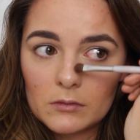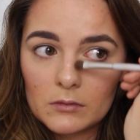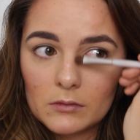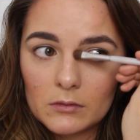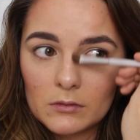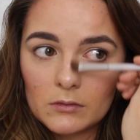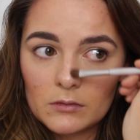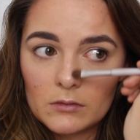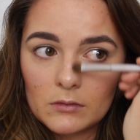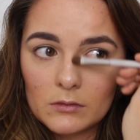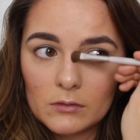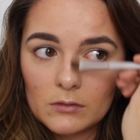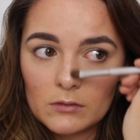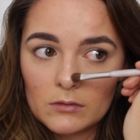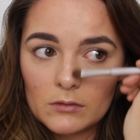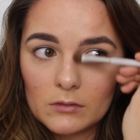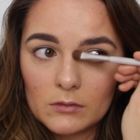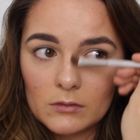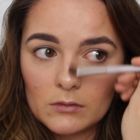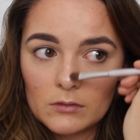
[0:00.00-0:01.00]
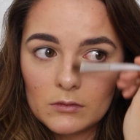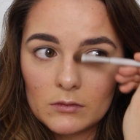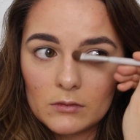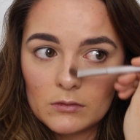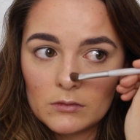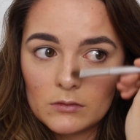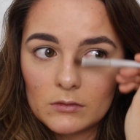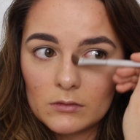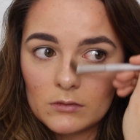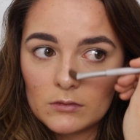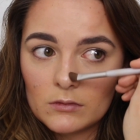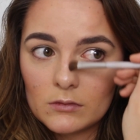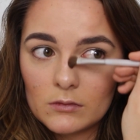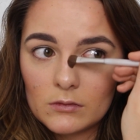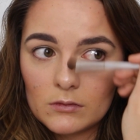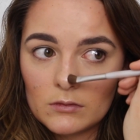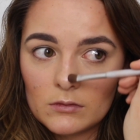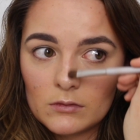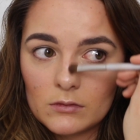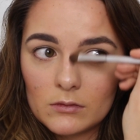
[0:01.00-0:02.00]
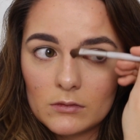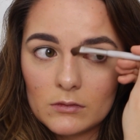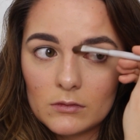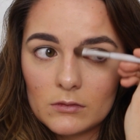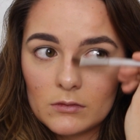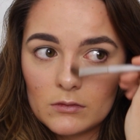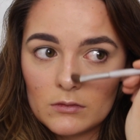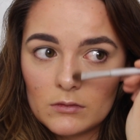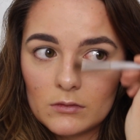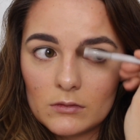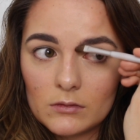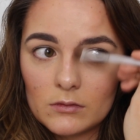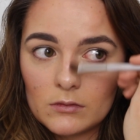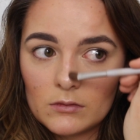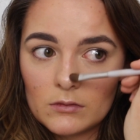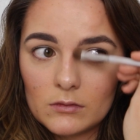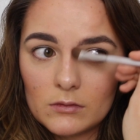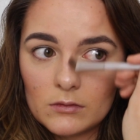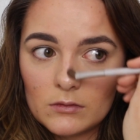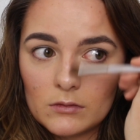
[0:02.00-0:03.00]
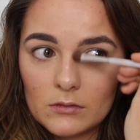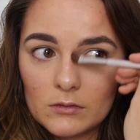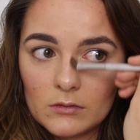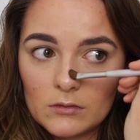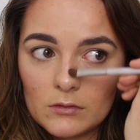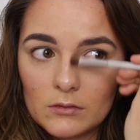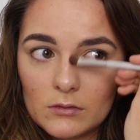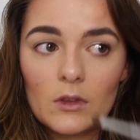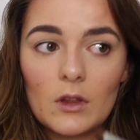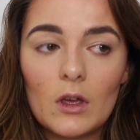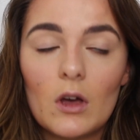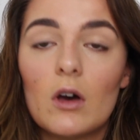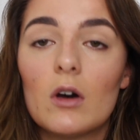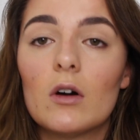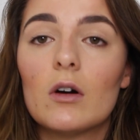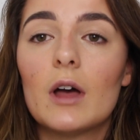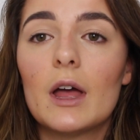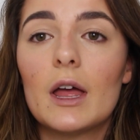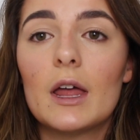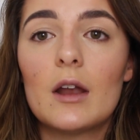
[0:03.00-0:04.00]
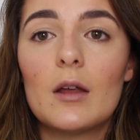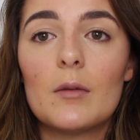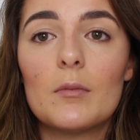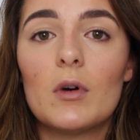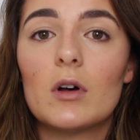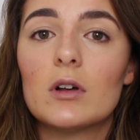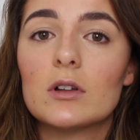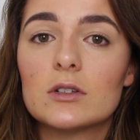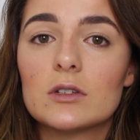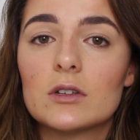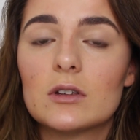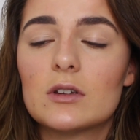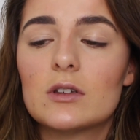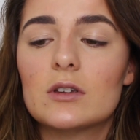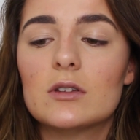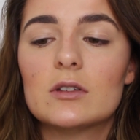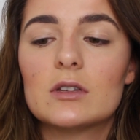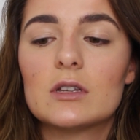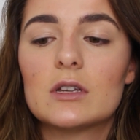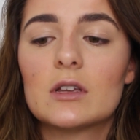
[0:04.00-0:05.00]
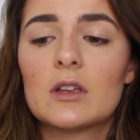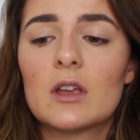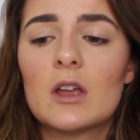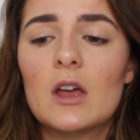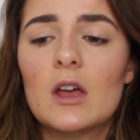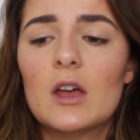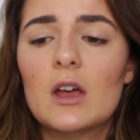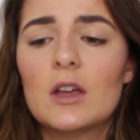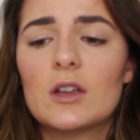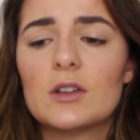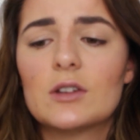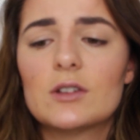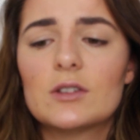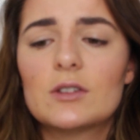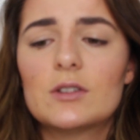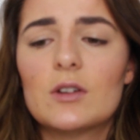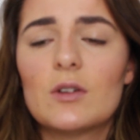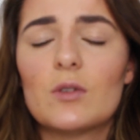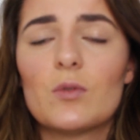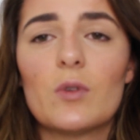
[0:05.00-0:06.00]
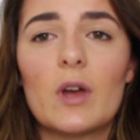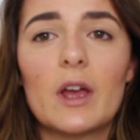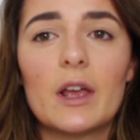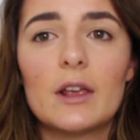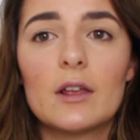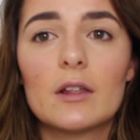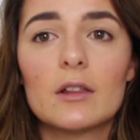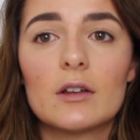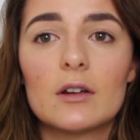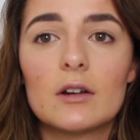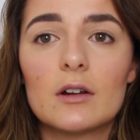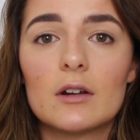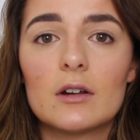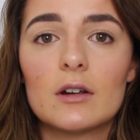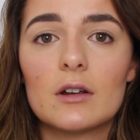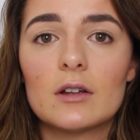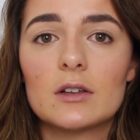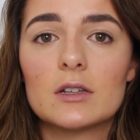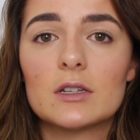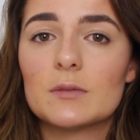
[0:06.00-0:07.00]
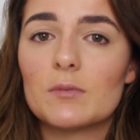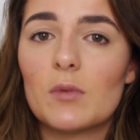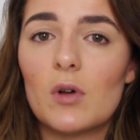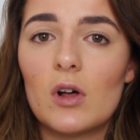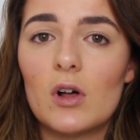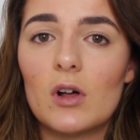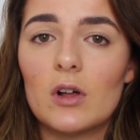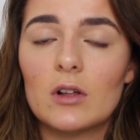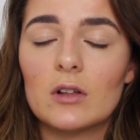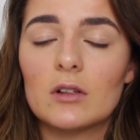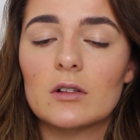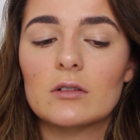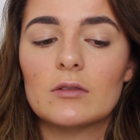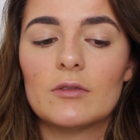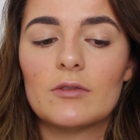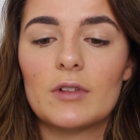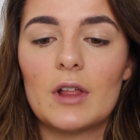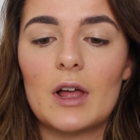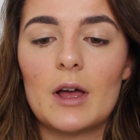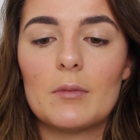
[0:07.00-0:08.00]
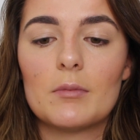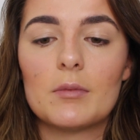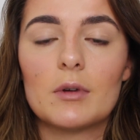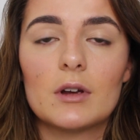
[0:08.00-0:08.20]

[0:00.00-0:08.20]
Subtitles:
the shade Sculpt in the NYX Pro Palette. Oh, and I'm also using just a regular small flat